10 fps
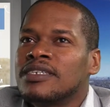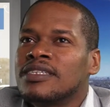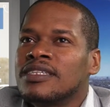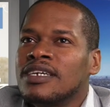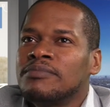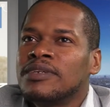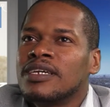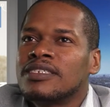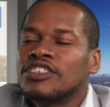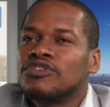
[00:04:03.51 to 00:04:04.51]
in the
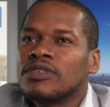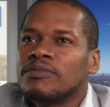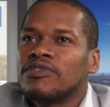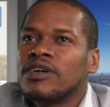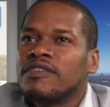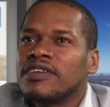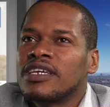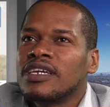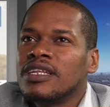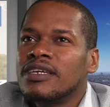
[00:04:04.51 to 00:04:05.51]
NBA is a dream for every
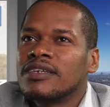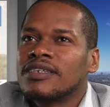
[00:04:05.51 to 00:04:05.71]
kid,